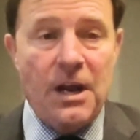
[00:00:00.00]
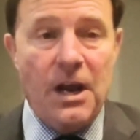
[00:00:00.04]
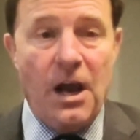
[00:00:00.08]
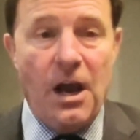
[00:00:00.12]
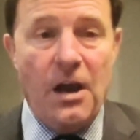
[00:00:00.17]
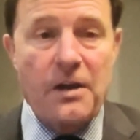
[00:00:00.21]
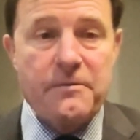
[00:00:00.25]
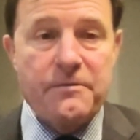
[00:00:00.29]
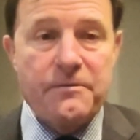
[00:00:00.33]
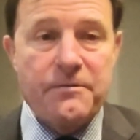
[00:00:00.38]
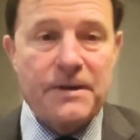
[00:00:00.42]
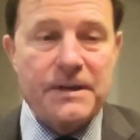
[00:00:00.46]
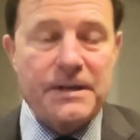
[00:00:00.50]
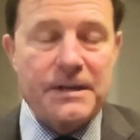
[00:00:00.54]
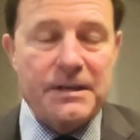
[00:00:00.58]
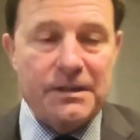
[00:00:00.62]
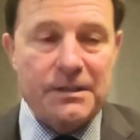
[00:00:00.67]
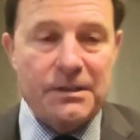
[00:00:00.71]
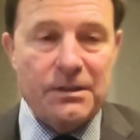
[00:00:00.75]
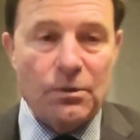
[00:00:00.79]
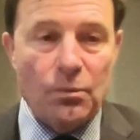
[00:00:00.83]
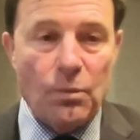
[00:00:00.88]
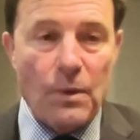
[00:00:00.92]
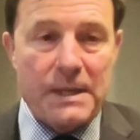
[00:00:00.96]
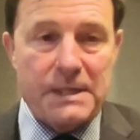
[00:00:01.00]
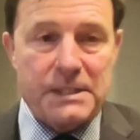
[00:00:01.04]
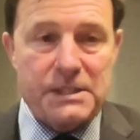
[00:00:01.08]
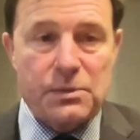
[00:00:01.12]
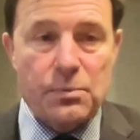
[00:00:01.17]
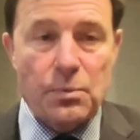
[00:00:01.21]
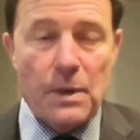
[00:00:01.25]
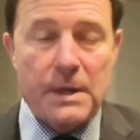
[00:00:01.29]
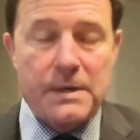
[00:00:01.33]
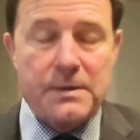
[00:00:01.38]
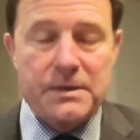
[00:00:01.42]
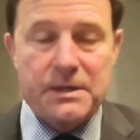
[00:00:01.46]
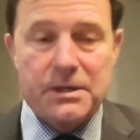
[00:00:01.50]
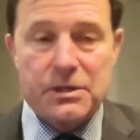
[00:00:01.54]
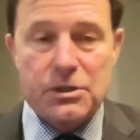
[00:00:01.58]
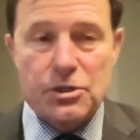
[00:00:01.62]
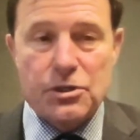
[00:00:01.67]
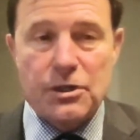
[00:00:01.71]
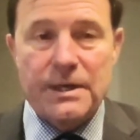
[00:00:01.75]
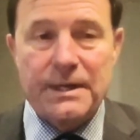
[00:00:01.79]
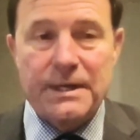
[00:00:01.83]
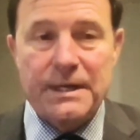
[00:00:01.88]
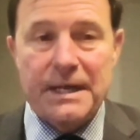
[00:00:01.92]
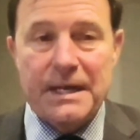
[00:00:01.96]
Hopefully the West won't
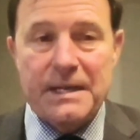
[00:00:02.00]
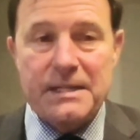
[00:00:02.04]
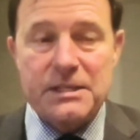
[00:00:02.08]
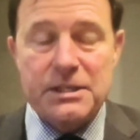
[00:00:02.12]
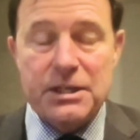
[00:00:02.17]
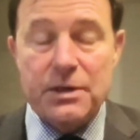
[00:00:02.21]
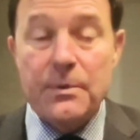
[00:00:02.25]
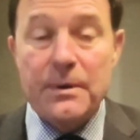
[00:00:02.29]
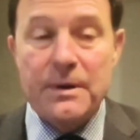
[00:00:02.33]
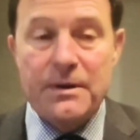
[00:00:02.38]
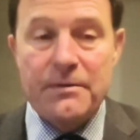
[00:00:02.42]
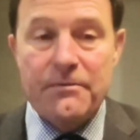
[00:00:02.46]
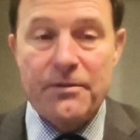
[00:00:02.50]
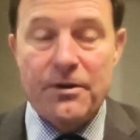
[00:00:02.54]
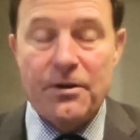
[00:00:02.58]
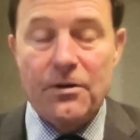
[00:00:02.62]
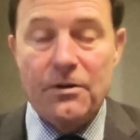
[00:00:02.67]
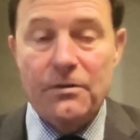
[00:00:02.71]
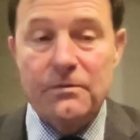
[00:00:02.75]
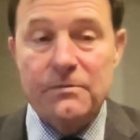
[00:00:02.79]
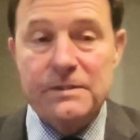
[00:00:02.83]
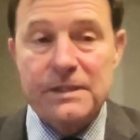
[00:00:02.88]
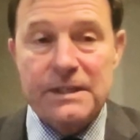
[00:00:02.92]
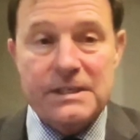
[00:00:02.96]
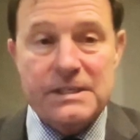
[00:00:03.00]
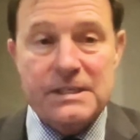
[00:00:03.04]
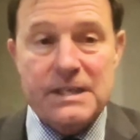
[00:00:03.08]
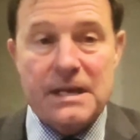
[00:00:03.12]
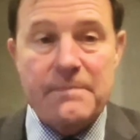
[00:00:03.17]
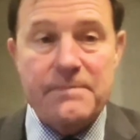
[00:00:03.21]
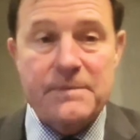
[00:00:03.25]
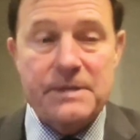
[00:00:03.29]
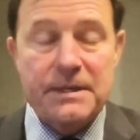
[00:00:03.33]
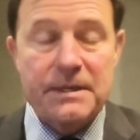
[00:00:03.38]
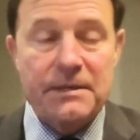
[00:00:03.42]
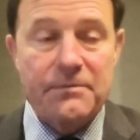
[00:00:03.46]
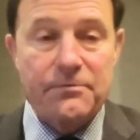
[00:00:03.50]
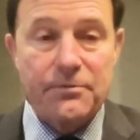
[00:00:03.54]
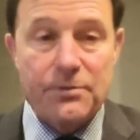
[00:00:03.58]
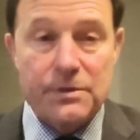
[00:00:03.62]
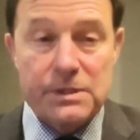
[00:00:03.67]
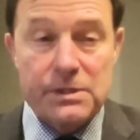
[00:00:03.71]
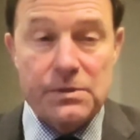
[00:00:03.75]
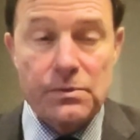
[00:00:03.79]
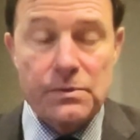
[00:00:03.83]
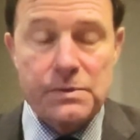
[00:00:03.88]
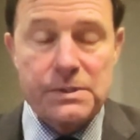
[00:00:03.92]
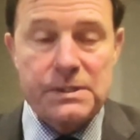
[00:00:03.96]
try and get too involved, except to give
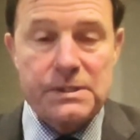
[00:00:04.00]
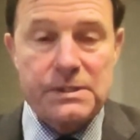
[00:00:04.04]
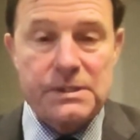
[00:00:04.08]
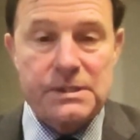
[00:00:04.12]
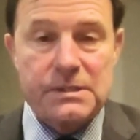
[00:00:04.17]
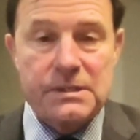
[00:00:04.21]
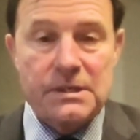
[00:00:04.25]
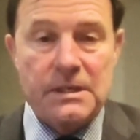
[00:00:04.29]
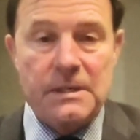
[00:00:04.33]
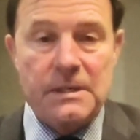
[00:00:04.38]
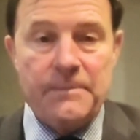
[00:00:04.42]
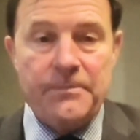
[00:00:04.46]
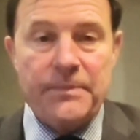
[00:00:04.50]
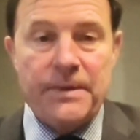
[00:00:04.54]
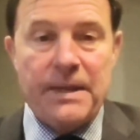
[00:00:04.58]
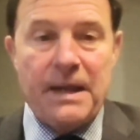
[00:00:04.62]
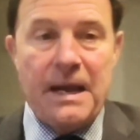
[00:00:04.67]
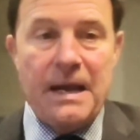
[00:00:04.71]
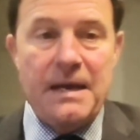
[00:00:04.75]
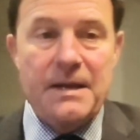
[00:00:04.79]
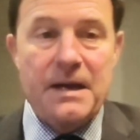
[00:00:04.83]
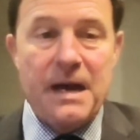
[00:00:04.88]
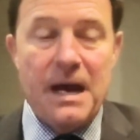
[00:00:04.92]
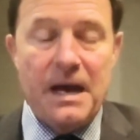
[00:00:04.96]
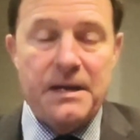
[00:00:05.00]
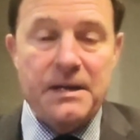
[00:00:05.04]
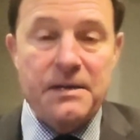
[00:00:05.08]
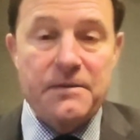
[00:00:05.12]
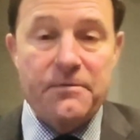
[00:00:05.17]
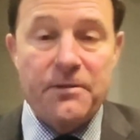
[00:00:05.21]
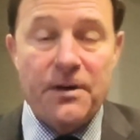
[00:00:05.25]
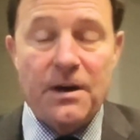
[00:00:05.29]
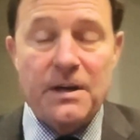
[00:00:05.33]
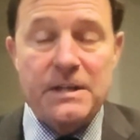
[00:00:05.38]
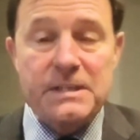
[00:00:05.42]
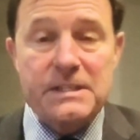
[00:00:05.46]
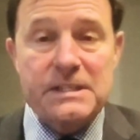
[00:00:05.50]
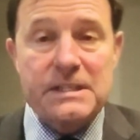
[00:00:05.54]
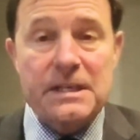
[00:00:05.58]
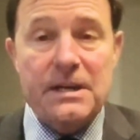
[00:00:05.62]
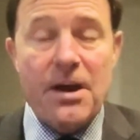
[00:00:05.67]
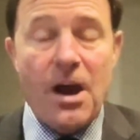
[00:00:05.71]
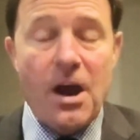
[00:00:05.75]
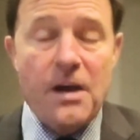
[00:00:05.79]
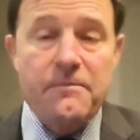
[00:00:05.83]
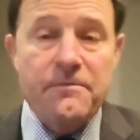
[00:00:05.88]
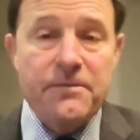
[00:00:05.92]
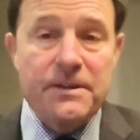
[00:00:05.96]
resources and advice, and
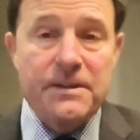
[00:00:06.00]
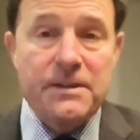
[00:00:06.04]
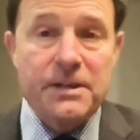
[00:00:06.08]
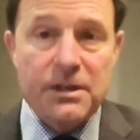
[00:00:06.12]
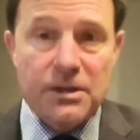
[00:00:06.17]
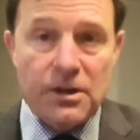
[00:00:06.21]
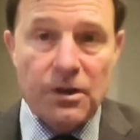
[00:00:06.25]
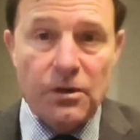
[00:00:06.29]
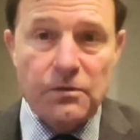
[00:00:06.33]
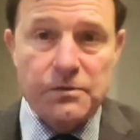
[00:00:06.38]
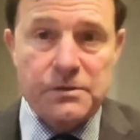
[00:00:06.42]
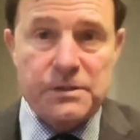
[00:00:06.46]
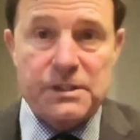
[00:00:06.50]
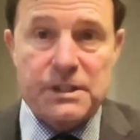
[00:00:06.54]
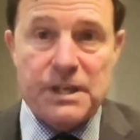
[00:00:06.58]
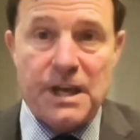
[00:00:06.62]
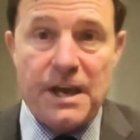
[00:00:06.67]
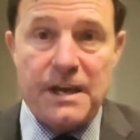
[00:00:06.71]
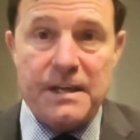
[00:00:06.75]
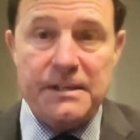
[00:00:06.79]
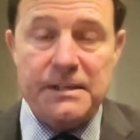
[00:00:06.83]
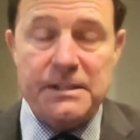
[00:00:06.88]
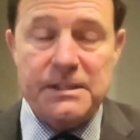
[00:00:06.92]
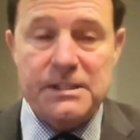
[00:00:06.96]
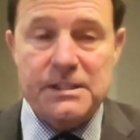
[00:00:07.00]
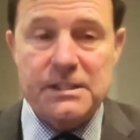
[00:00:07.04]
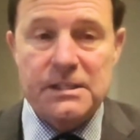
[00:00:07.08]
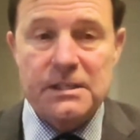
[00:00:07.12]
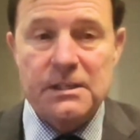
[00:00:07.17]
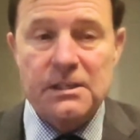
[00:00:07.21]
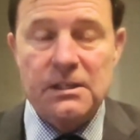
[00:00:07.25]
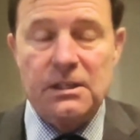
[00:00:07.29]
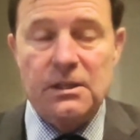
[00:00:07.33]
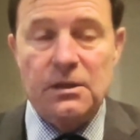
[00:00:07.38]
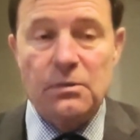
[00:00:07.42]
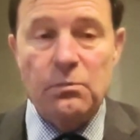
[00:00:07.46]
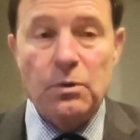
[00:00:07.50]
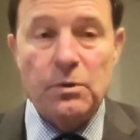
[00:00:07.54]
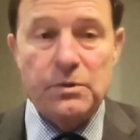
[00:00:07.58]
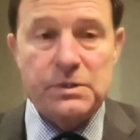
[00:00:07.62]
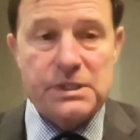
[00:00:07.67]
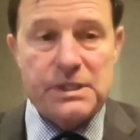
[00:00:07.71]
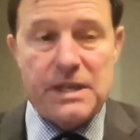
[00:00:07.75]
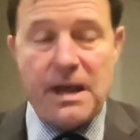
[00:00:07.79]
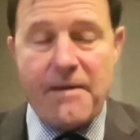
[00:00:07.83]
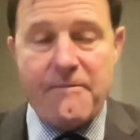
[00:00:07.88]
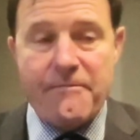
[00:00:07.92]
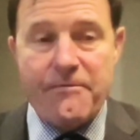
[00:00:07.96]
hopefully the Gulf states will
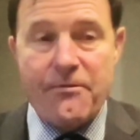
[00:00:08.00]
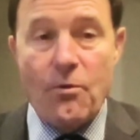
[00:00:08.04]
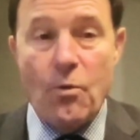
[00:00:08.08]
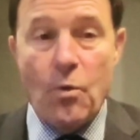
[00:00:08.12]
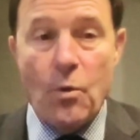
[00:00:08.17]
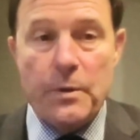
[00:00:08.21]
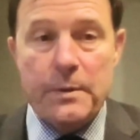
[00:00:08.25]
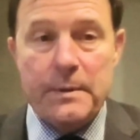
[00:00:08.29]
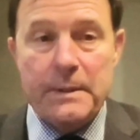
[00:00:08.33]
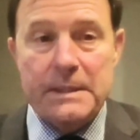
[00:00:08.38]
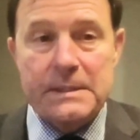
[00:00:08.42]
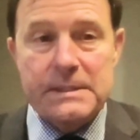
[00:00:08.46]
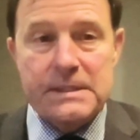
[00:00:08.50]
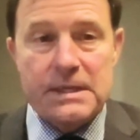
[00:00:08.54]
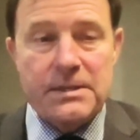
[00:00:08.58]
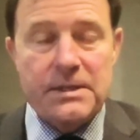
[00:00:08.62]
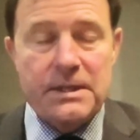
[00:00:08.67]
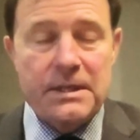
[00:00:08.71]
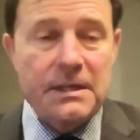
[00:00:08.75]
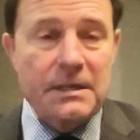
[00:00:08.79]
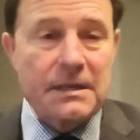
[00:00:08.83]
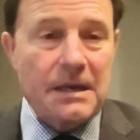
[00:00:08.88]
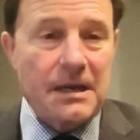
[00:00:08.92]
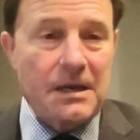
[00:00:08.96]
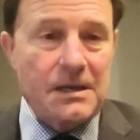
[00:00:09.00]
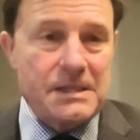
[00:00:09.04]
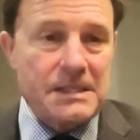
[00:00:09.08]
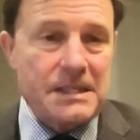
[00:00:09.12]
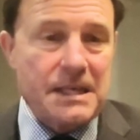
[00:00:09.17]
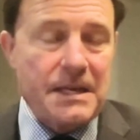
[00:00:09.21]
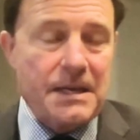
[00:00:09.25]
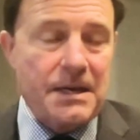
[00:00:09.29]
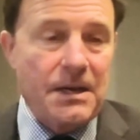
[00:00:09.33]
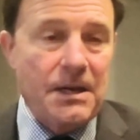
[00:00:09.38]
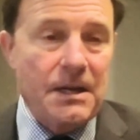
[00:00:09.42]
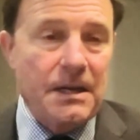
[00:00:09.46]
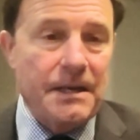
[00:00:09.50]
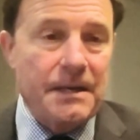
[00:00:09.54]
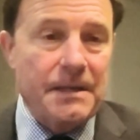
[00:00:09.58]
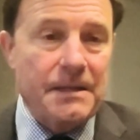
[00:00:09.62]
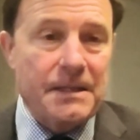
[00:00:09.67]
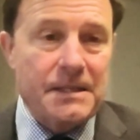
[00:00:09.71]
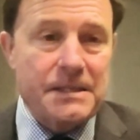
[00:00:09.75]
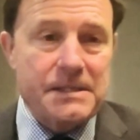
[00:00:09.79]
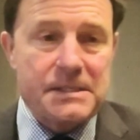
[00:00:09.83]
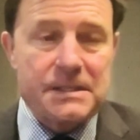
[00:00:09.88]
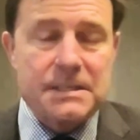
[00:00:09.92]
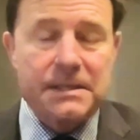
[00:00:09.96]
step forward, because I think I said earlier,
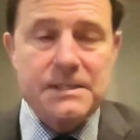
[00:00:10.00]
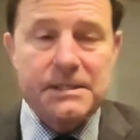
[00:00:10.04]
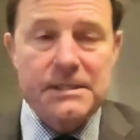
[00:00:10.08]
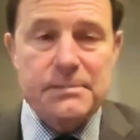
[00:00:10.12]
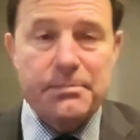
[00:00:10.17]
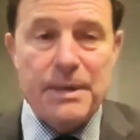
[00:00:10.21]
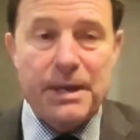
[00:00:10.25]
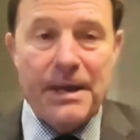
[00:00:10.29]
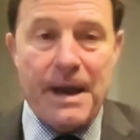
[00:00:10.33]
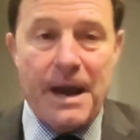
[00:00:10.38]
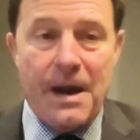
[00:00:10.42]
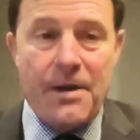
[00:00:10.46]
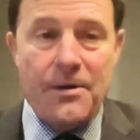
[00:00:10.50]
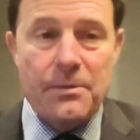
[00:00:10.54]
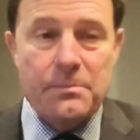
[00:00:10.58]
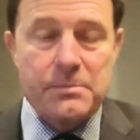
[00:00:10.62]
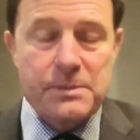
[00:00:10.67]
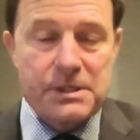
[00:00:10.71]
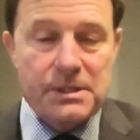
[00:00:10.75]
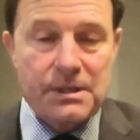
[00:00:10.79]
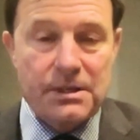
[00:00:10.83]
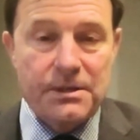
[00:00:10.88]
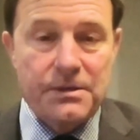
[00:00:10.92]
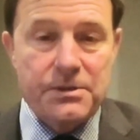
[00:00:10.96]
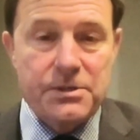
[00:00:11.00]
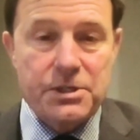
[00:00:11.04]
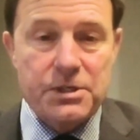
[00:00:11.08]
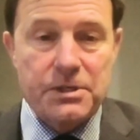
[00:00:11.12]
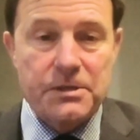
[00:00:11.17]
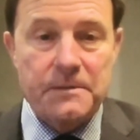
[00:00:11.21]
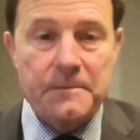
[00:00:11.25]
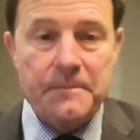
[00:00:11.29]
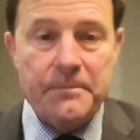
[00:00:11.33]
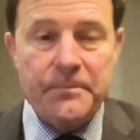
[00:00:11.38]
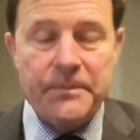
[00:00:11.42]
this needs to be an Arab solution.